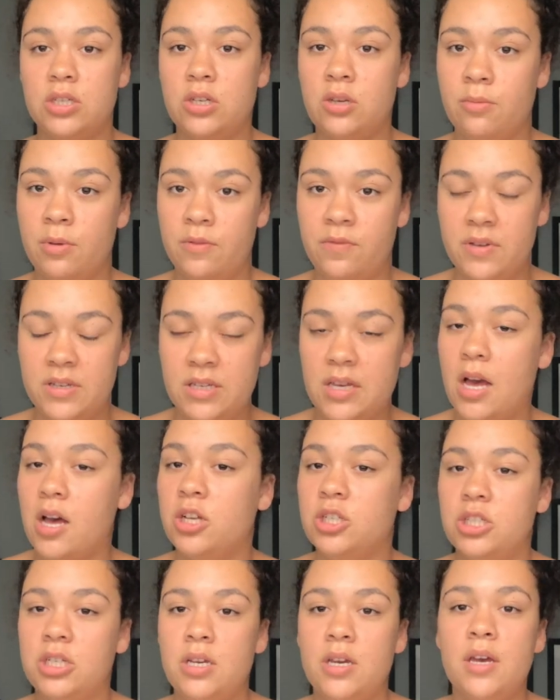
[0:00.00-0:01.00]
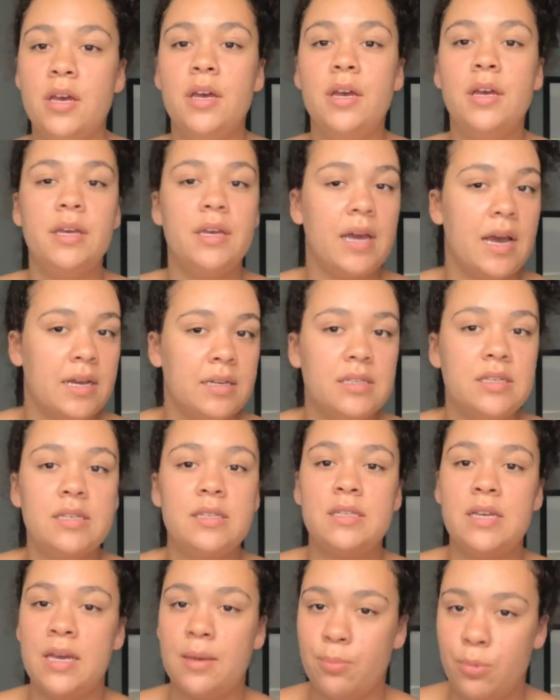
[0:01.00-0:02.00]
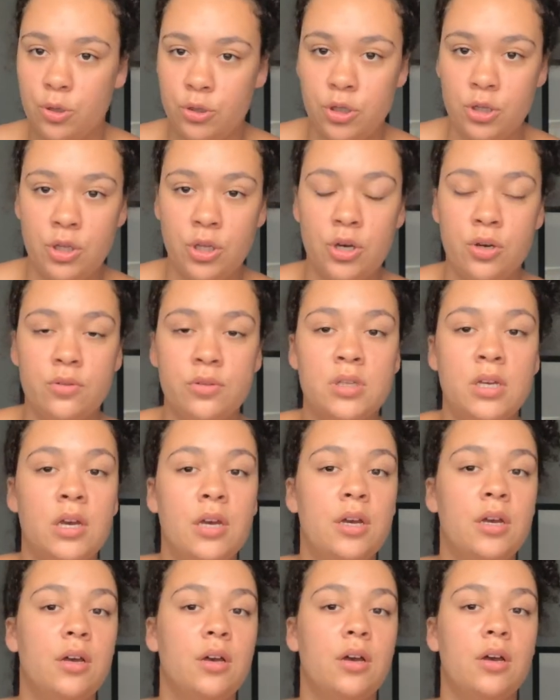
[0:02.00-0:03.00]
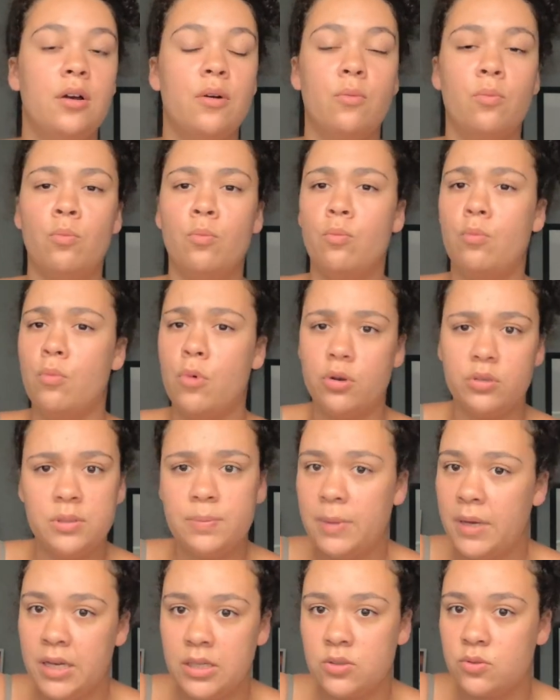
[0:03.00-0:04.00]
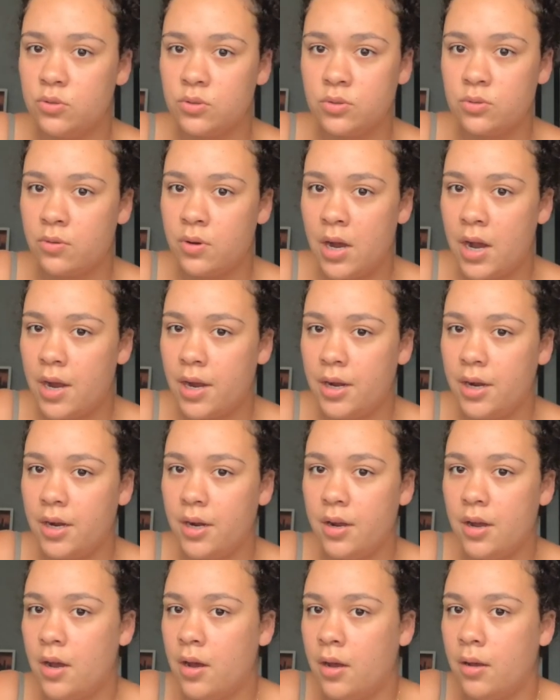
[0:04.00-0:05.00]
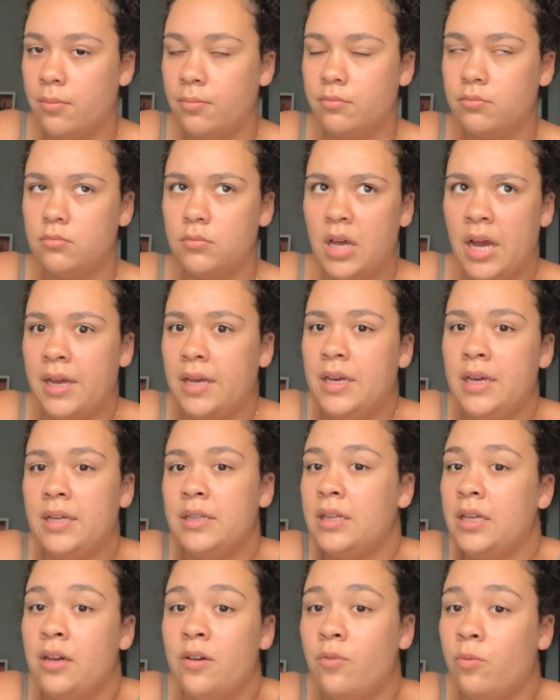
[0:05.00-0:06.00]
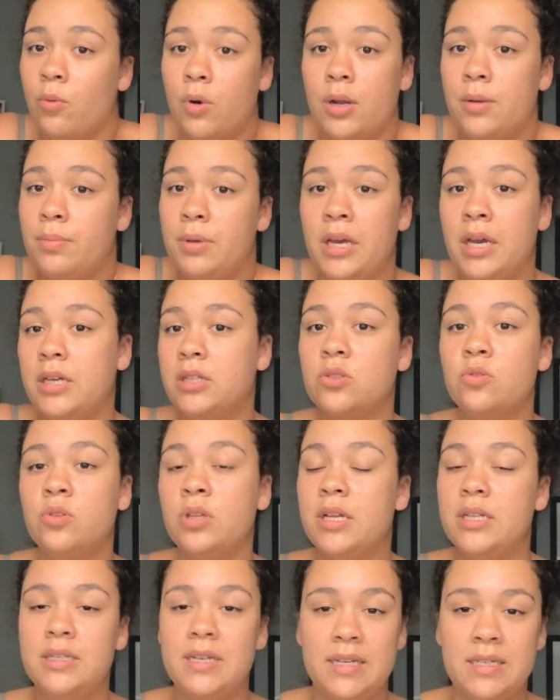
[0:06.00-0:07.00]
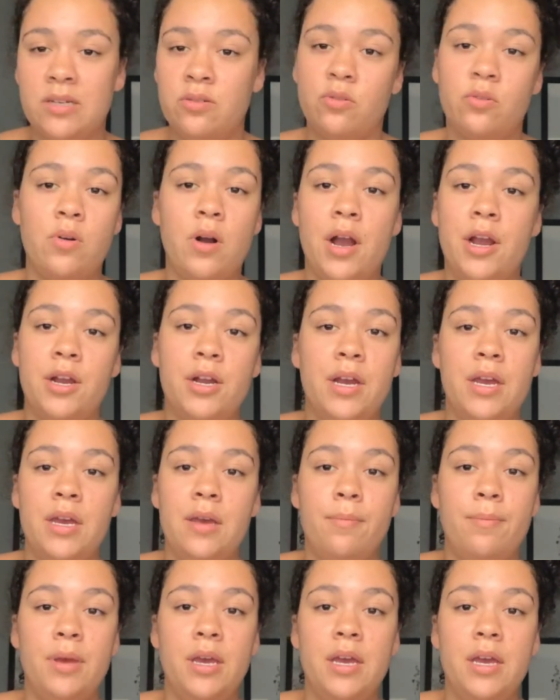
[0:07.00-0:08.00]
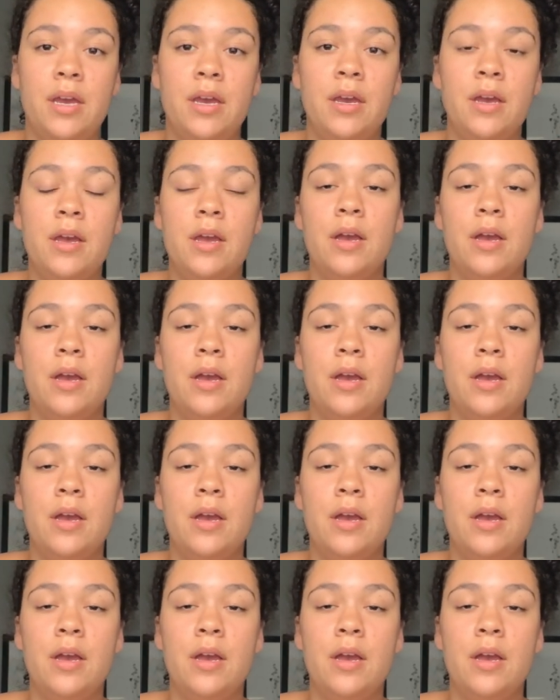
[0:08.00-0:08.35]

human physiology, yes, take both of those. Most PA schools require, I can't think of one PA school that doesn't require A&P.